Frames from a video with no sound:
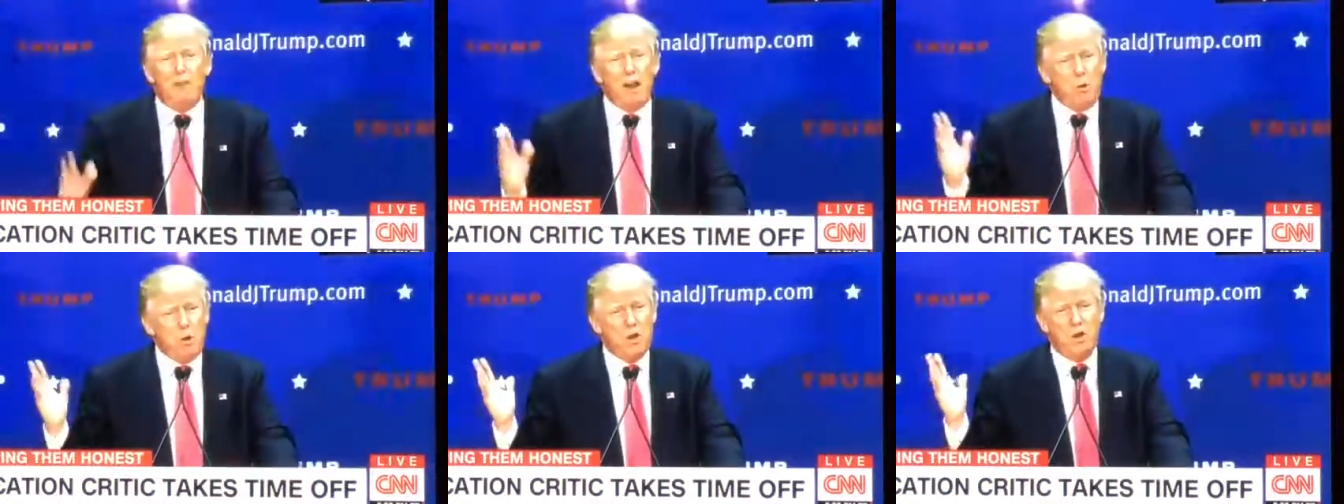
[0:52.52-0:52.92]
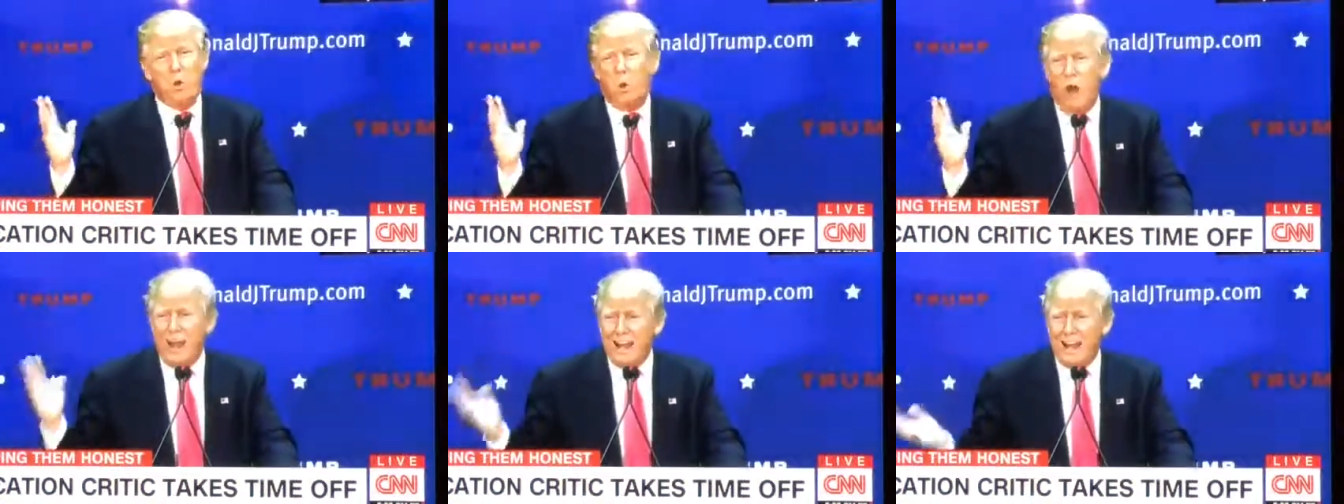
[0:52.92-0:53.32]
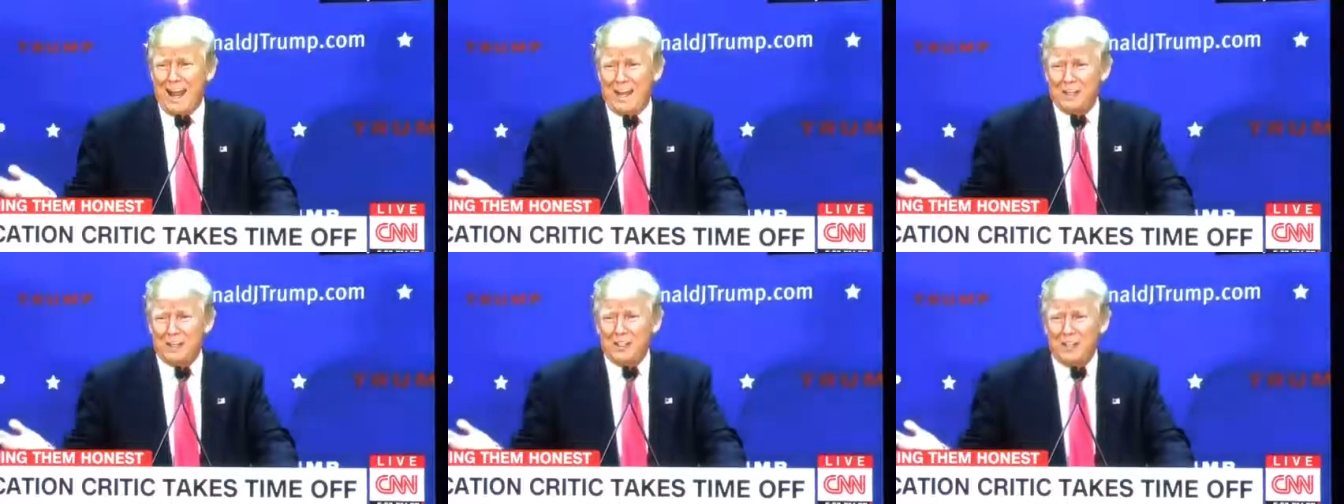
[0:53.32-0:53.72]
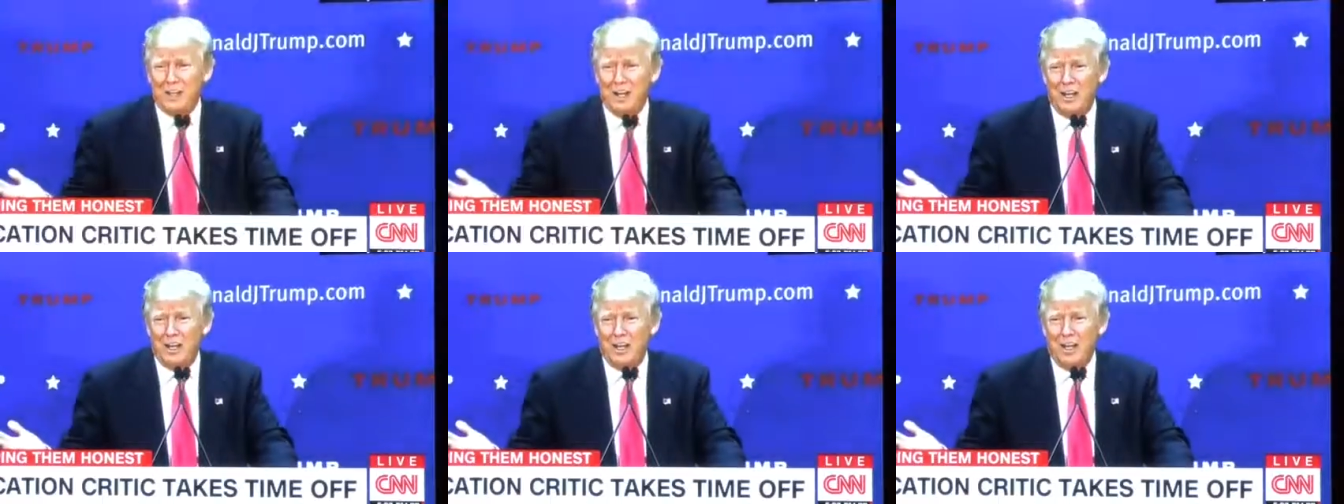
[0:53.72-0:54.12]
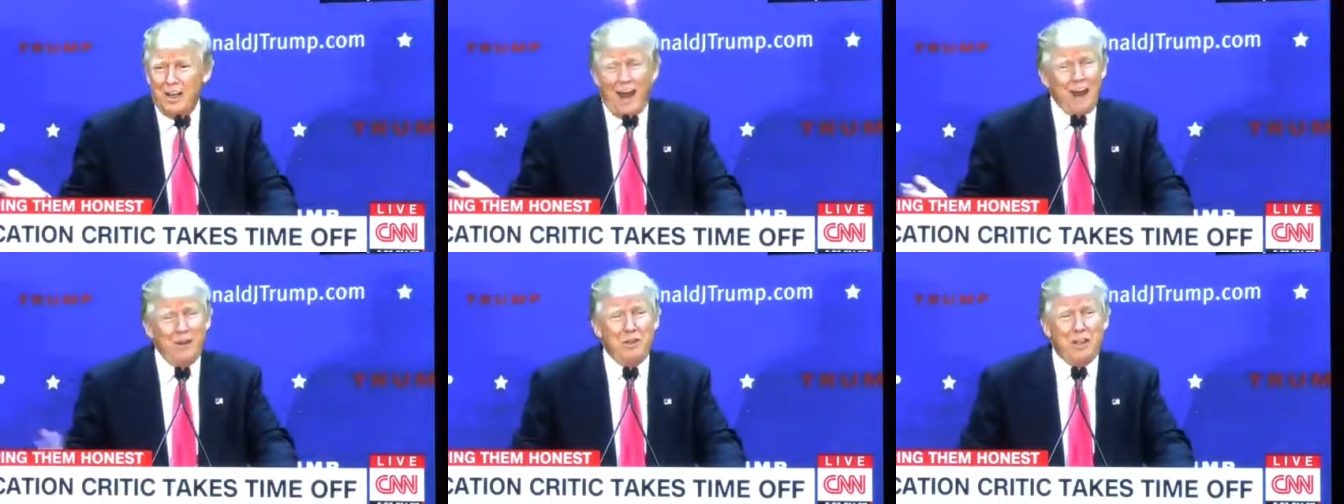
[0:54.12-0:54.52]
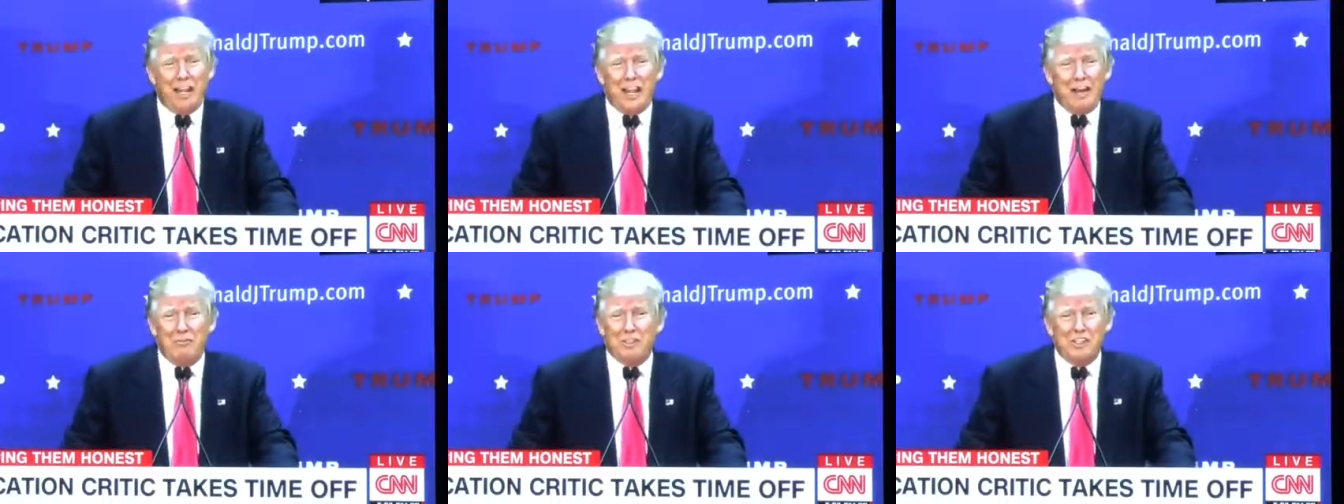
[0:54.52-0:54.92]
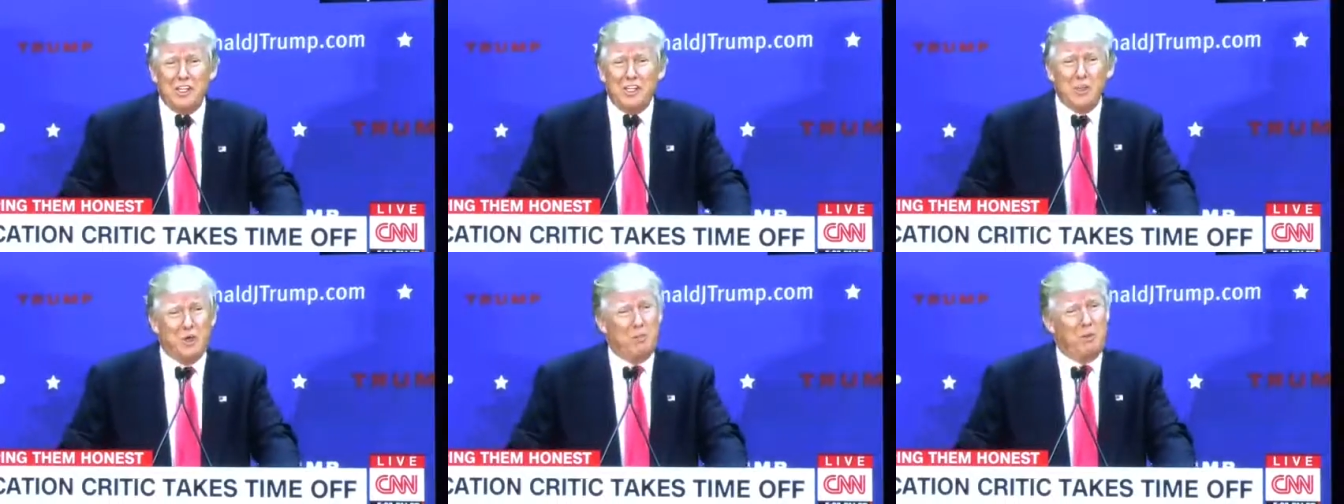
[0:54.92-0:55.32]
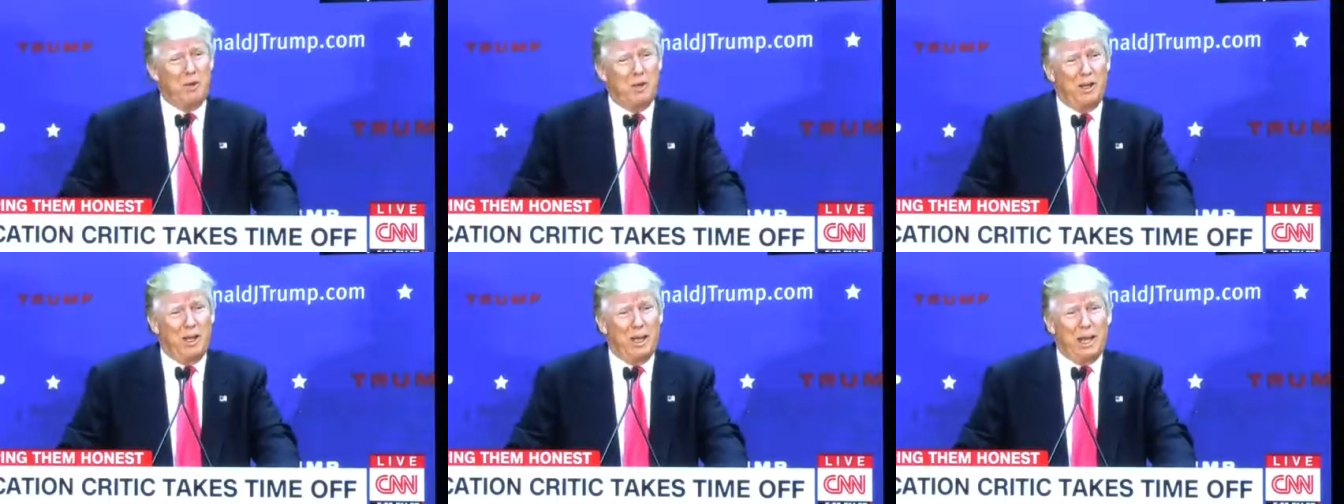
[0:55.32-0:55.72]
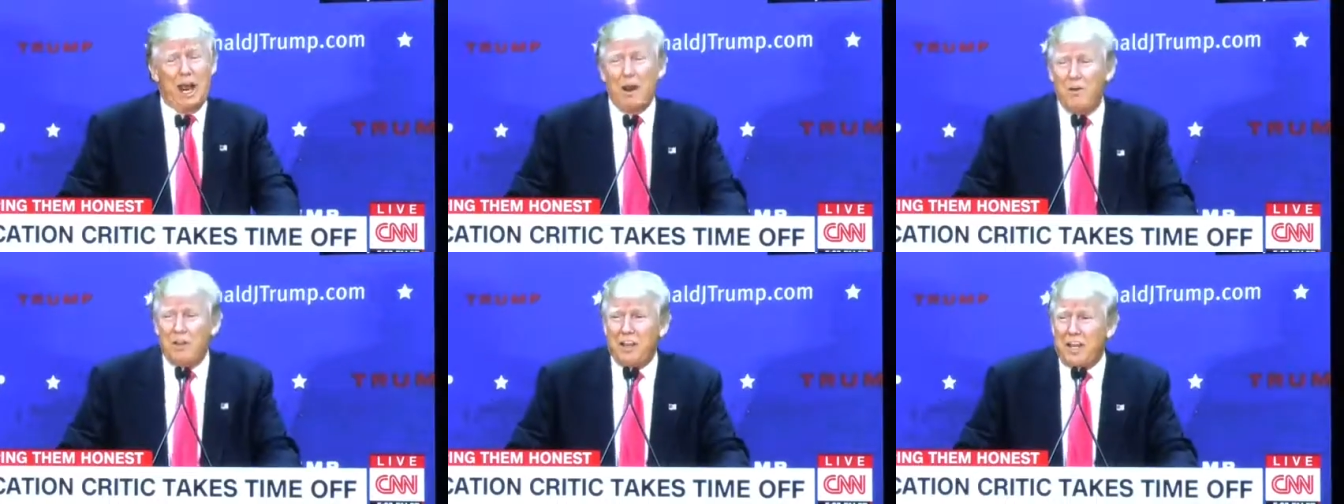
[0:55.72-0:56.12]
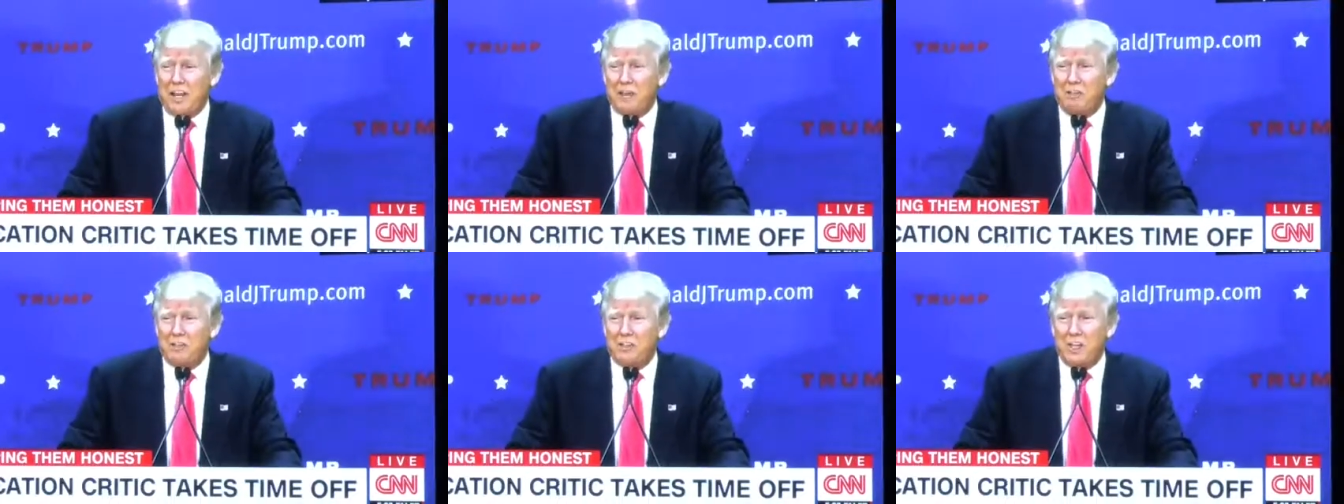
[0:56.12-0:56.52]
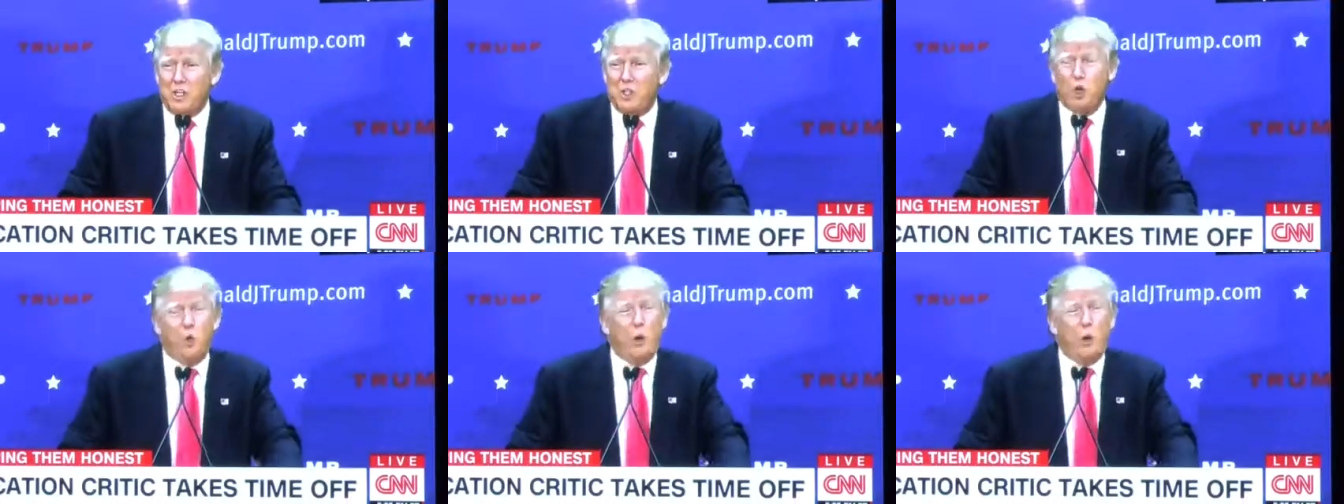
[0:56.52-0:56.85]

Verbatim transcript: But if I were in the White House, I don't think I'd ever see Turnberry again. I don't think I'd ever see